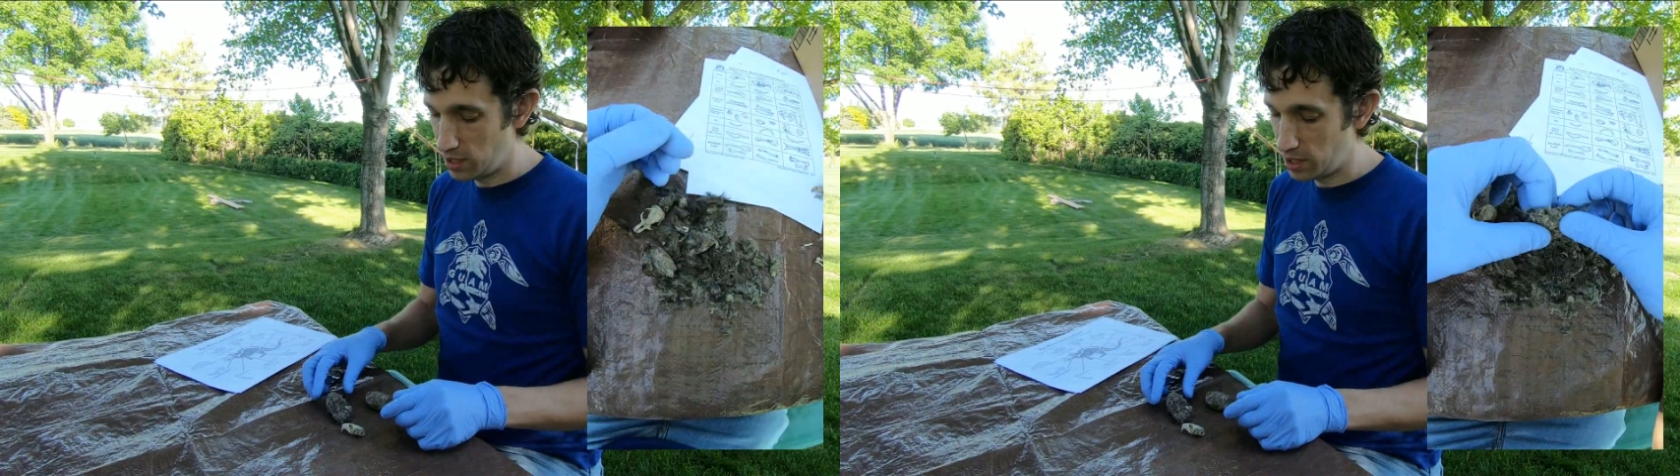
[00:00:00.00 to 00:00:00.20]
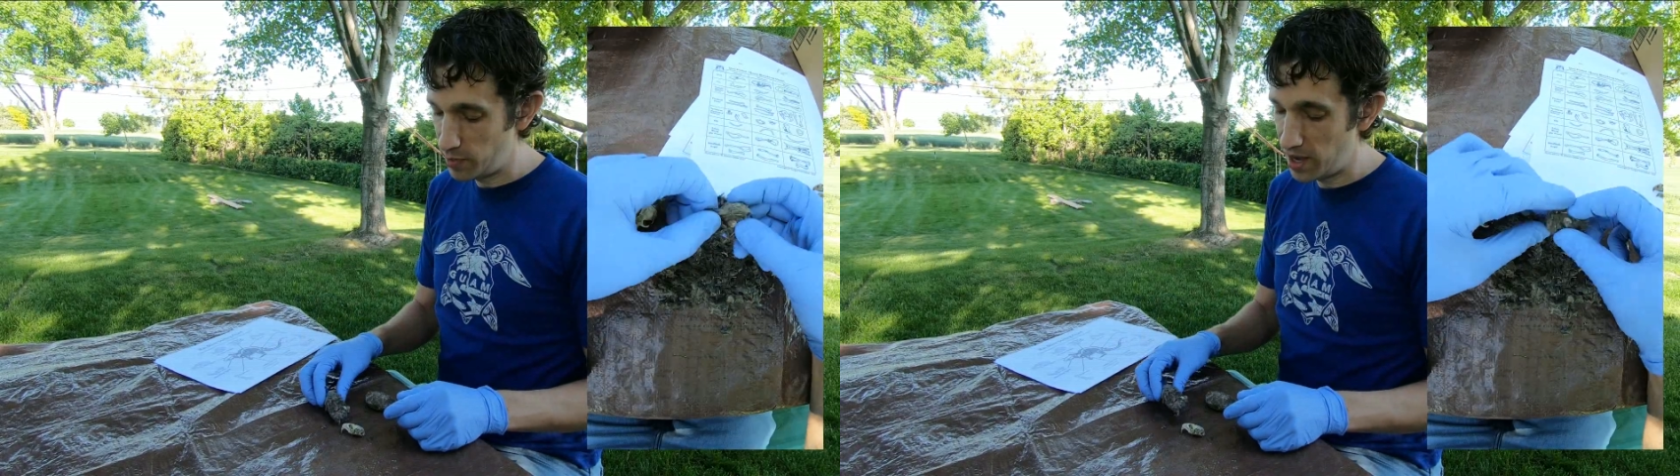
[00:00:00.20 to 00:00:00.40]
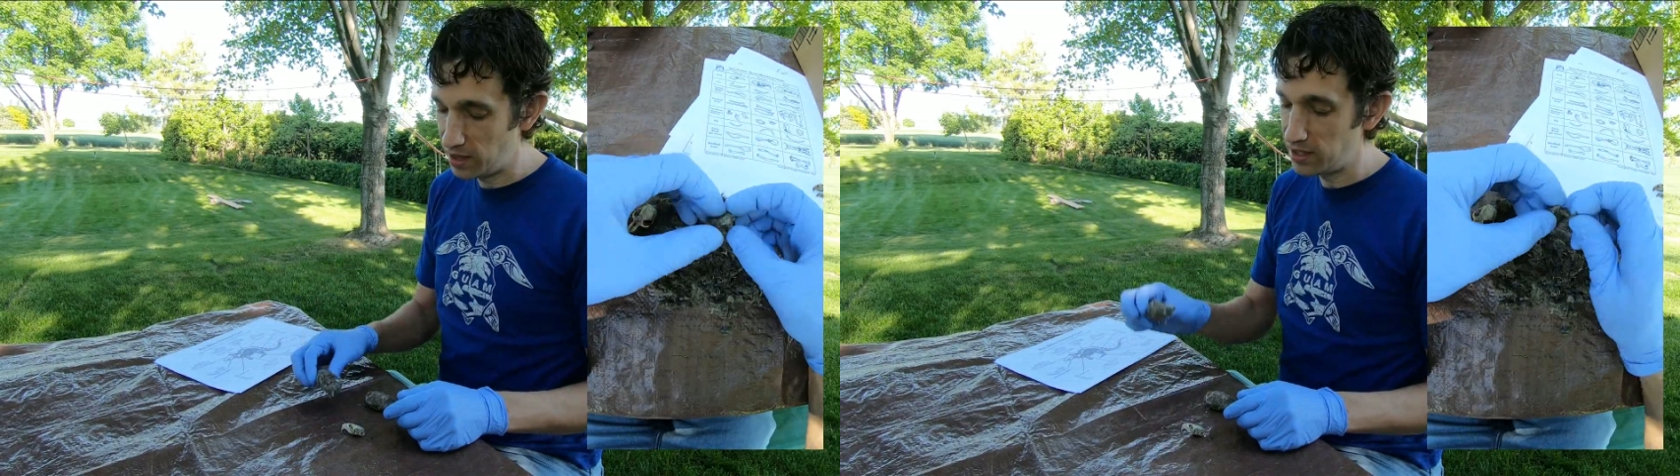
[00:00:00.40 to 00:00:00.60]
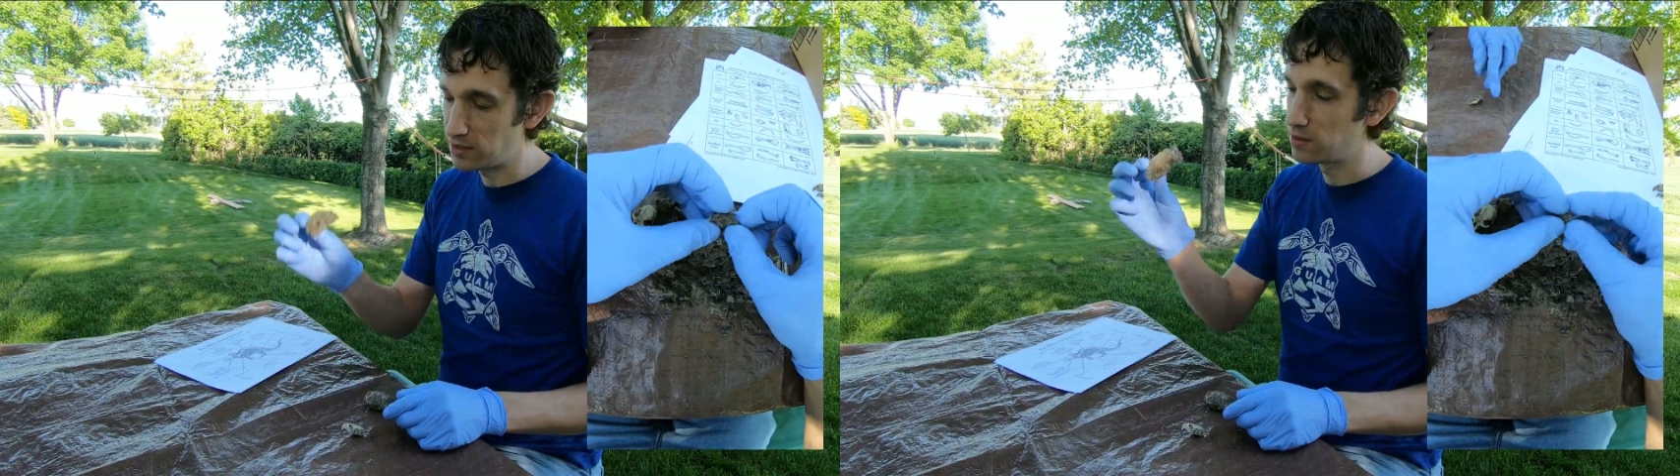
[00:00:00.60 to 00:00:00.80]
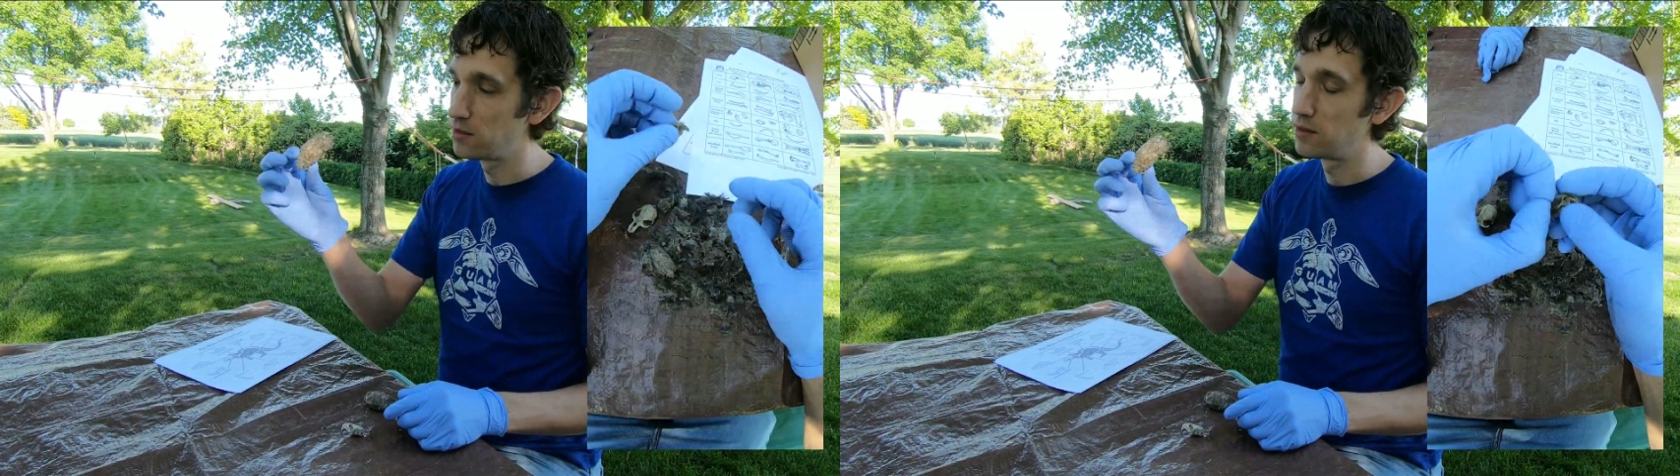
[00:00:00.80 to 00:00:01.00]
in a pellet
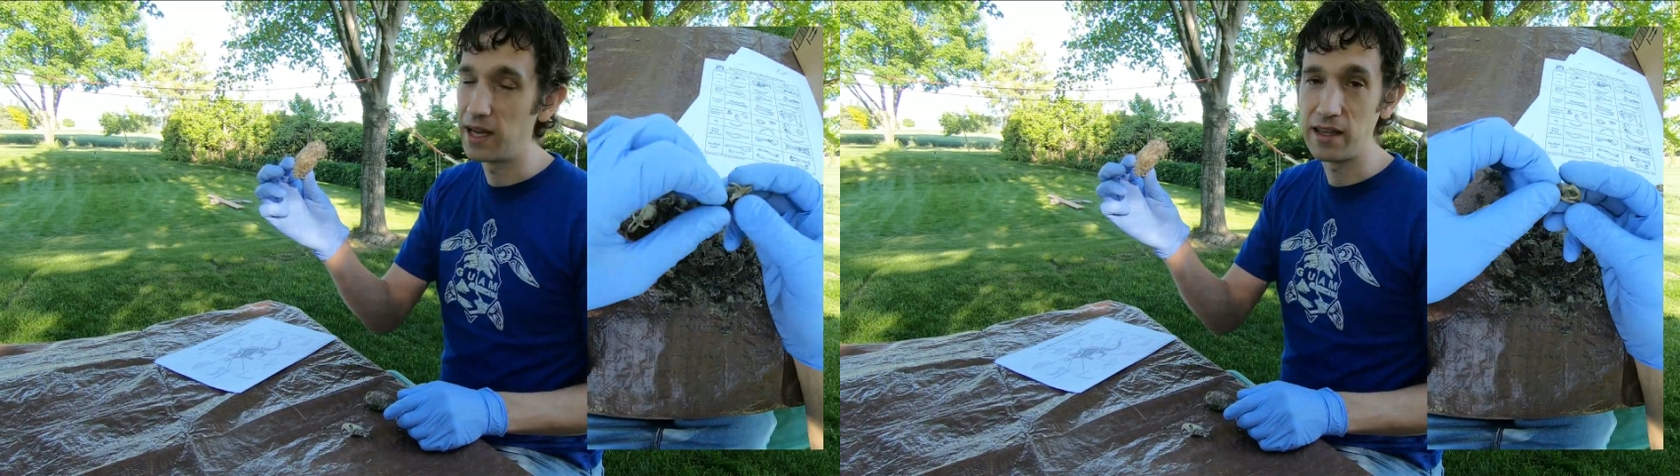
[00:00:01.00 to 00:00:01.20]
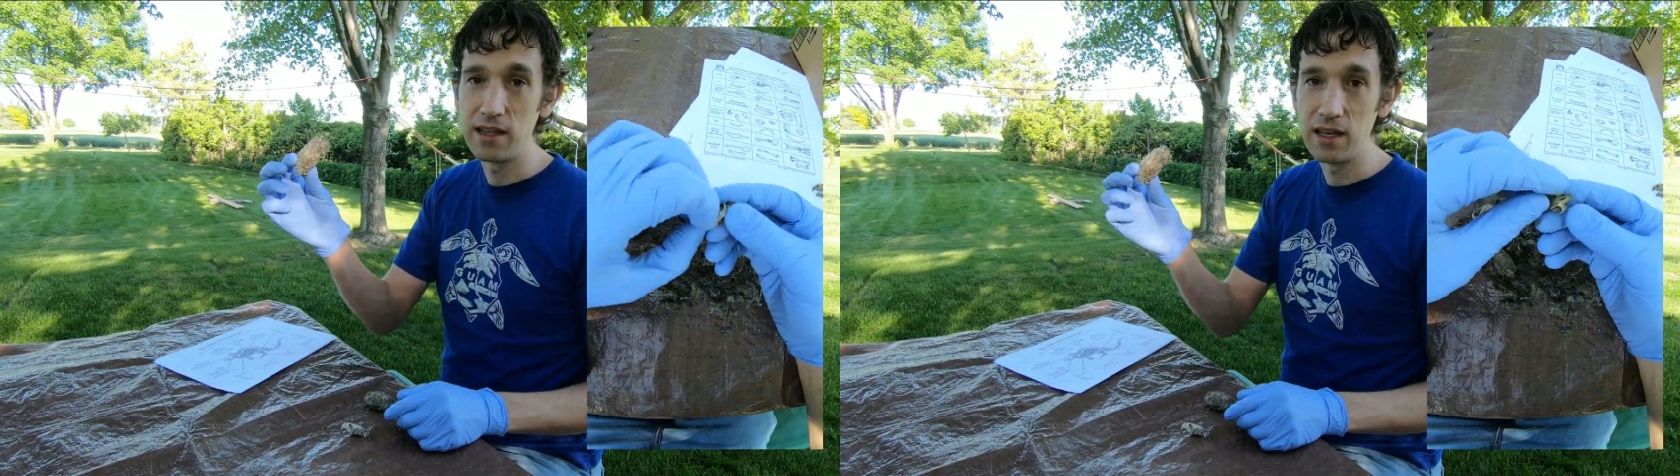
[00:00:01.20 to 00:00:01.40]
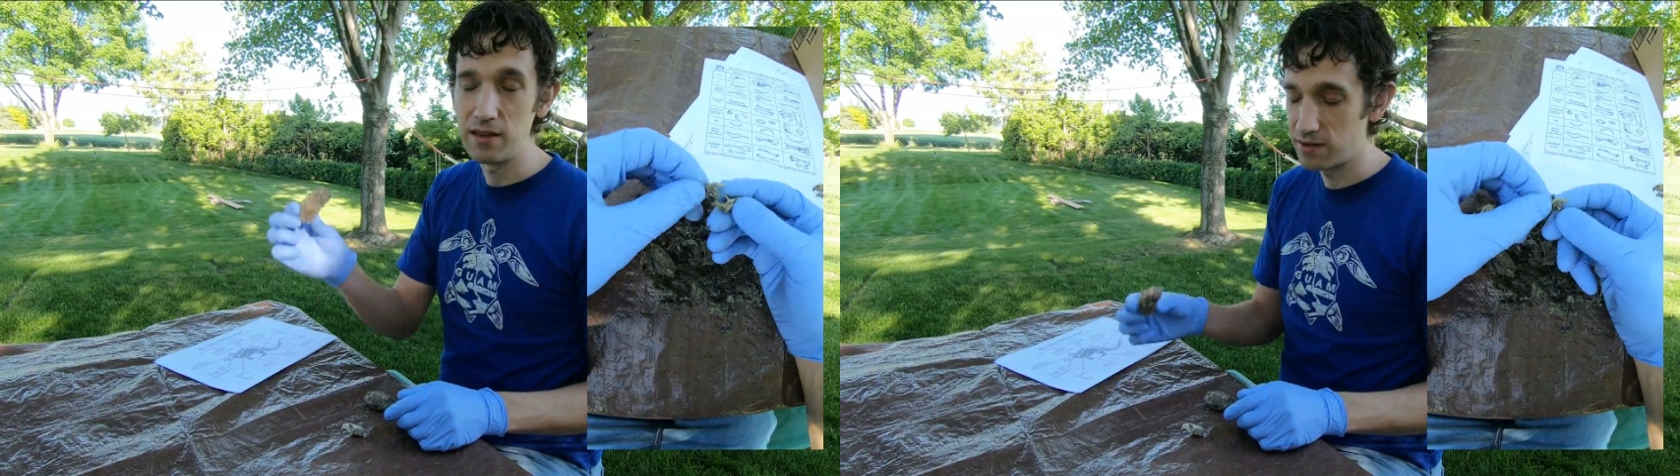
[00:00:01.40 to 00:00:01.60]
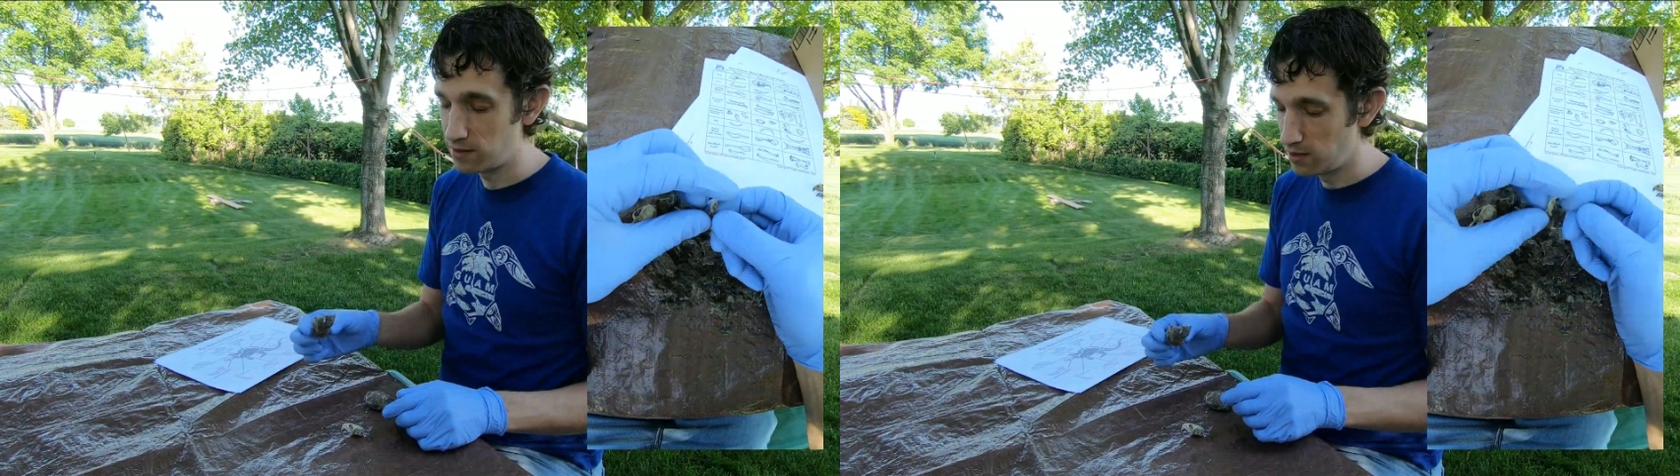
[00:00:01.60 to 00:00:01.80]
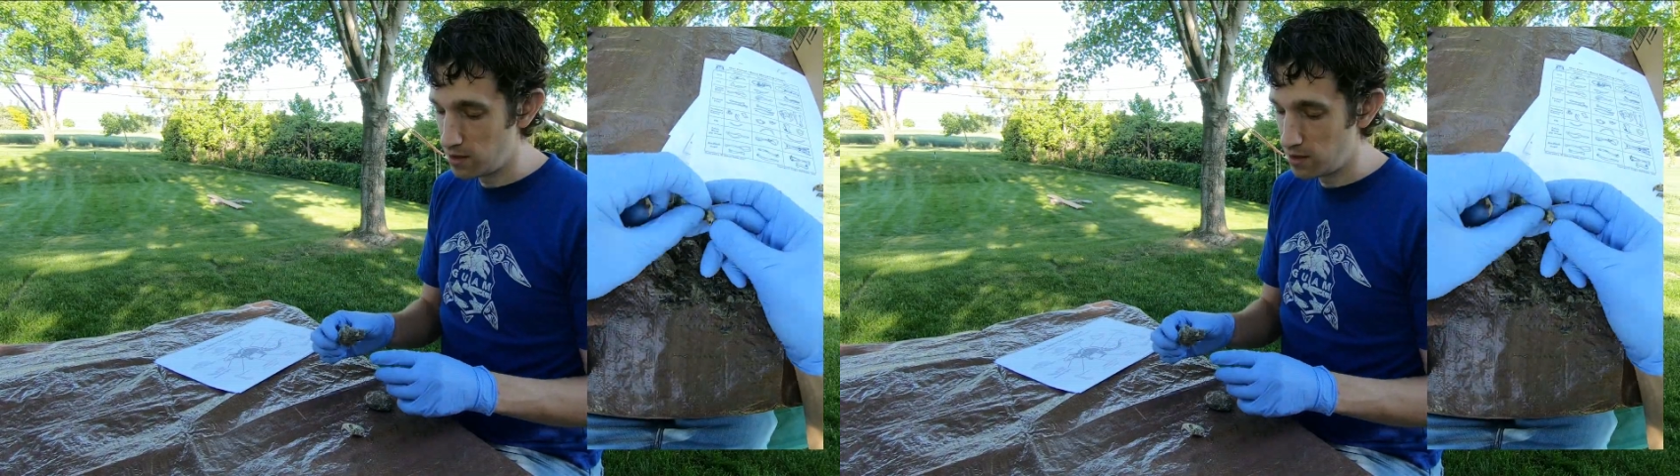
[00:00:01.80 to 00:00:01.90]
like this